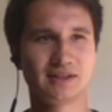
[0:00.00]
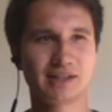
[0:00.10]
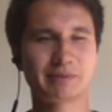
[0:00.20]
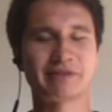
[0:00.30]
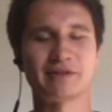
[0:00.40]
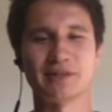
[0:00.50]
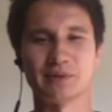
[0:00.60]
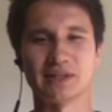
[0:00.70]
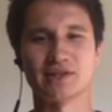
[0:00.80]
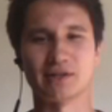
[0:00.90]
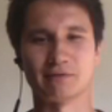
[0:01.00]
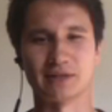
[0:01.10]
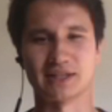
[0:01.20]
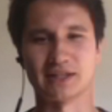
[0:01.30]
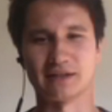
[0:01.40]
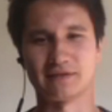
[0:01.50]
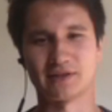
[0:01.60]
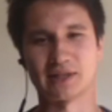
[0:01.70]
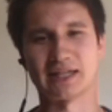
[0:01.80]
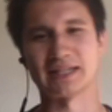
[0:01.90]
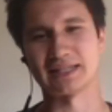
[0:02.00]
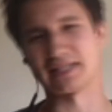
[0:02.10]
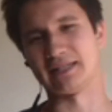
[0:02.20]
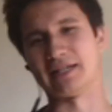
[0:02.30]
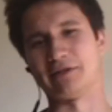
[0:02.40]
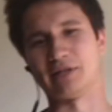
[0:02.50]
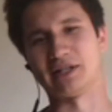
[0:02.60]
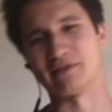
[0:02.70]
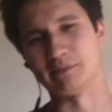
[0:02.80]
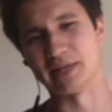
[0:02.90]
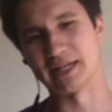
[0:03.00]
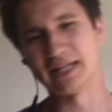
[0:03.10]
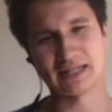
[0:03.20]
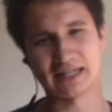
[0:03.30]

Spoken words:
A lot of my friends went into software stuff, so I can say that right off the bat.